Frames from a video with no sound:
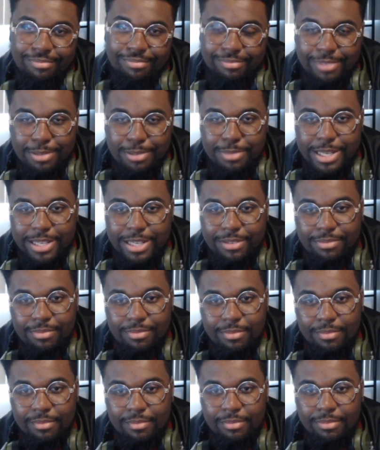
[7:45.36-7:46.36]
I mean,
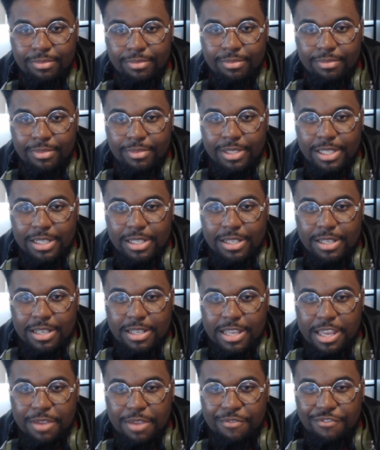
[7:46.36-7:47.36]

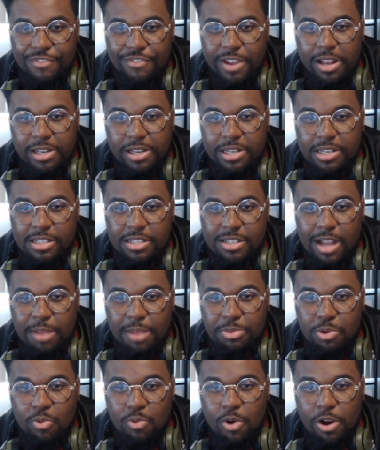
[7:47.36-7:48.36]
him failing to
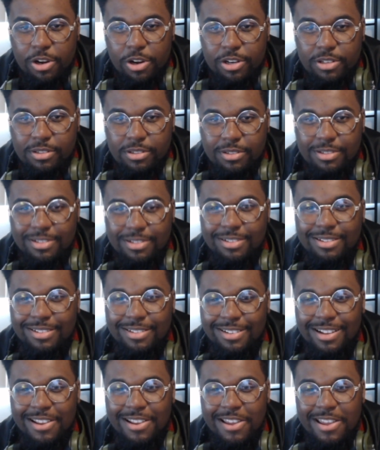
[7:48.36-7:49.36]
stop the water.
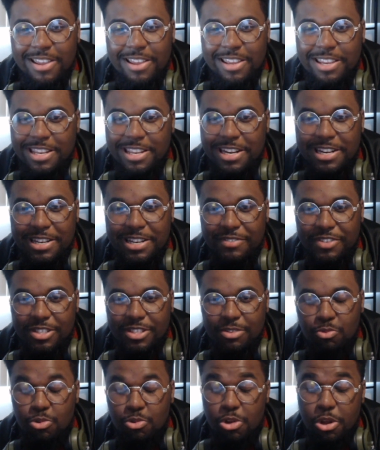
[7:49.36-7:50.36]
He didn't even,
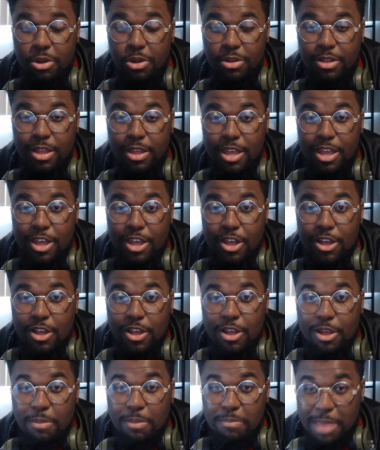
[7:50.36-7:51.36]
well,
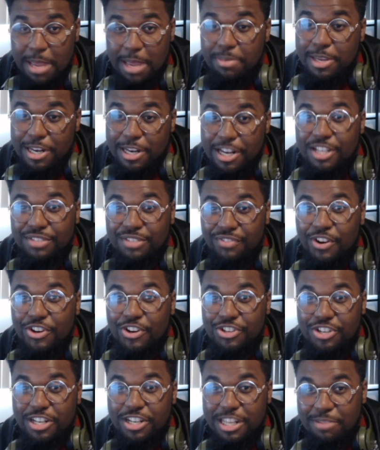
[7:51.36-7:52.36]
maybe in this
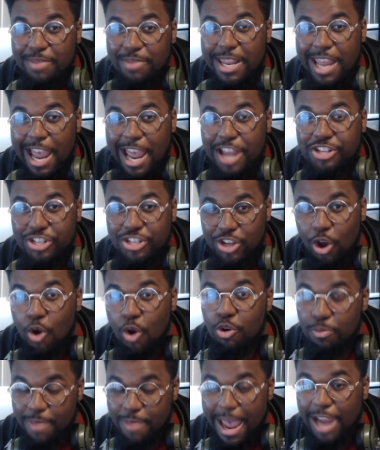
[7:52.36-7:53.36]
version he may actually
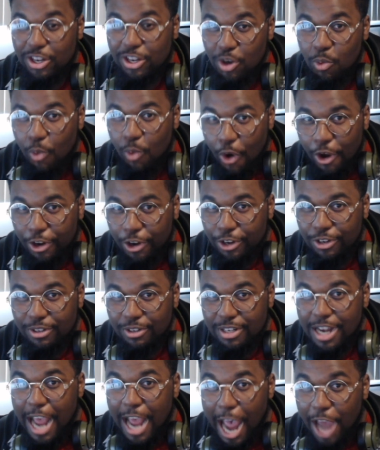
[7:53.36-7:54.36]
hold back the water,
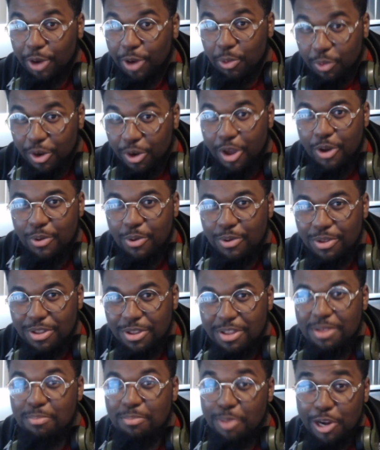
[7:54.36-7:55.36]
I don't know,
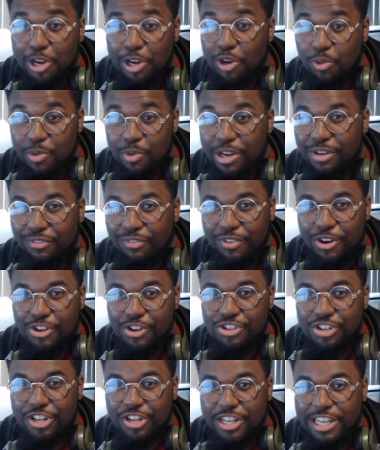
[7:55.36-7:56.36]
but in the Whedon
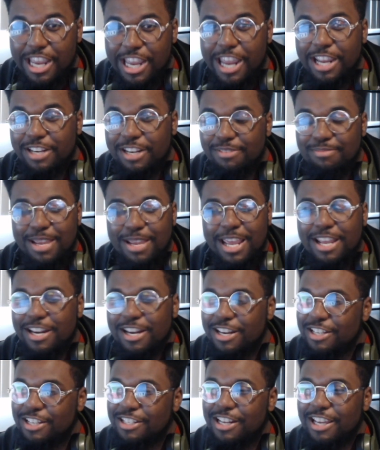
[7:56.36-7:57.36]
version he ain't, man.
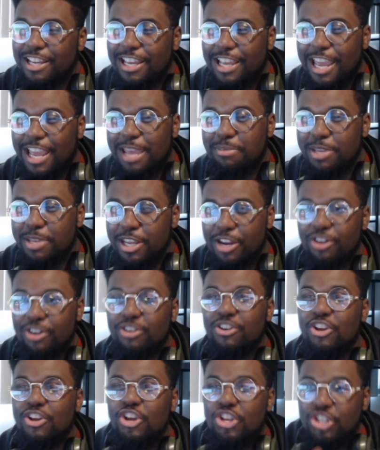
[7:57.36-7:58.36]
This nigga came in
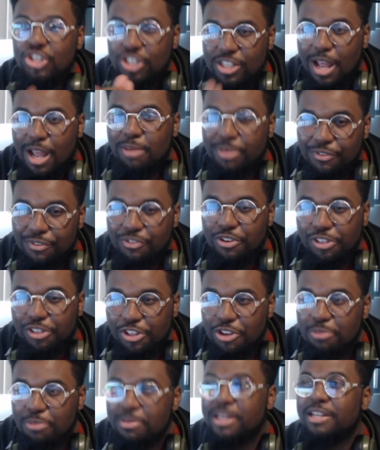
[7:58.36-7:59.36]
here, stopped it for a
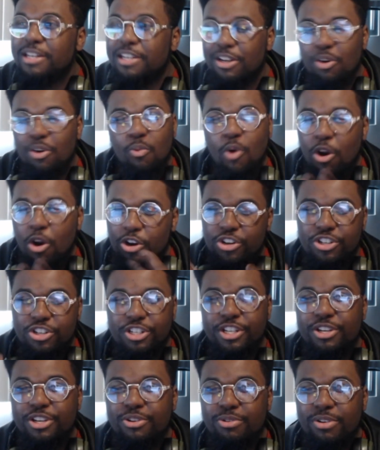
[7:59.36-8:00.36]
little bit, then the water
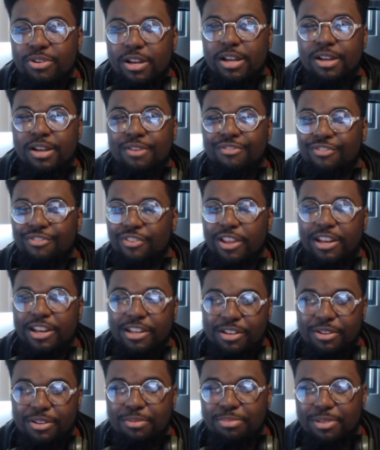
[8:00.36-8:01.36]
still
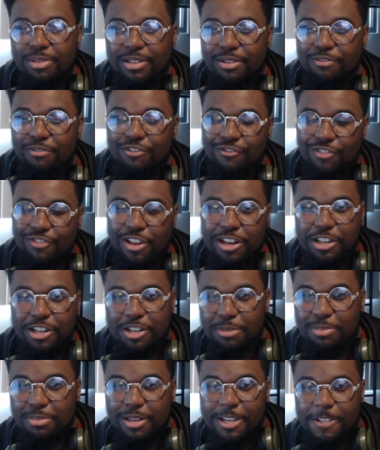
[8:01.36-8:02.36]
flooded the
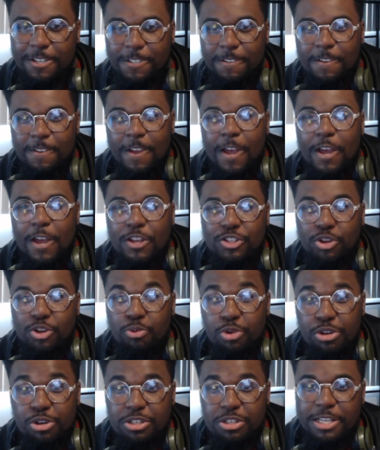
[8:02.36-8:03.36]
place. So
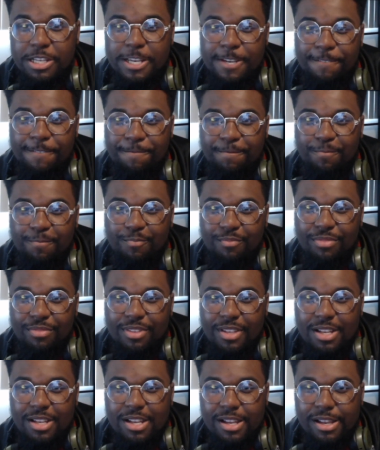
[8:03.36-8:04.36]
we'll see.
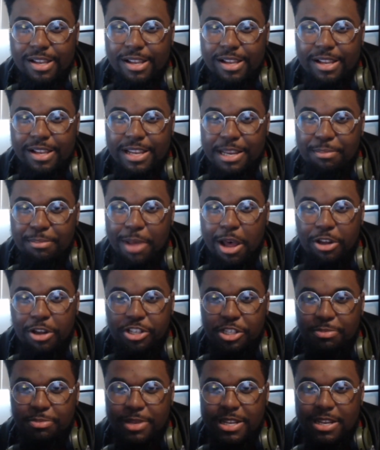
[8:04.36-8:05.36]
In my
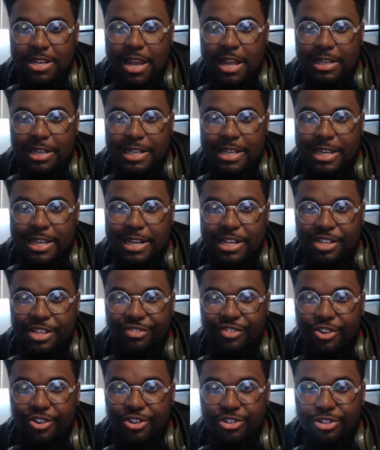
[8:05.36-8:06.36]
honest opinion, I think in this
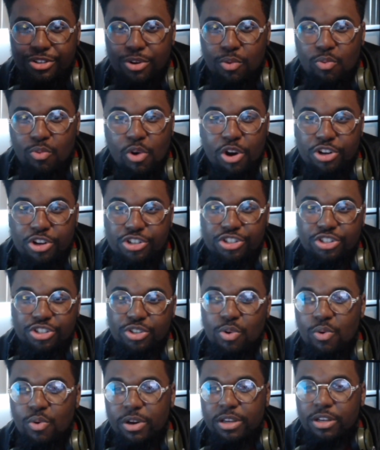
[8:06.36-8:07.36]
version the water
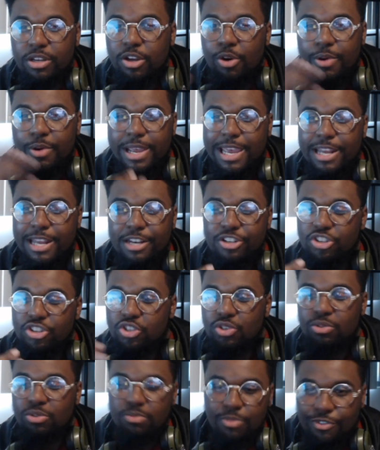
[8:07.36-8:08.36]
just going to go ahead and
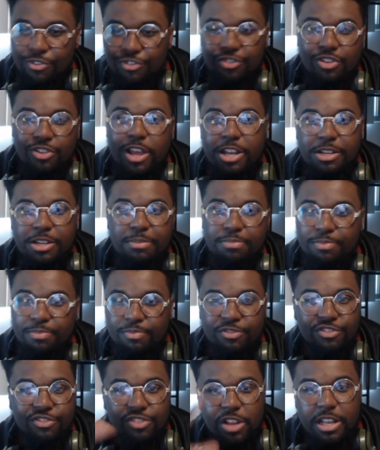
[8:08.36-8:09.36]
just flood
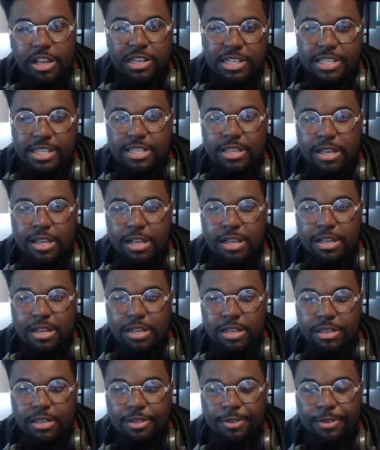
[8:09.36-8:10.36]
that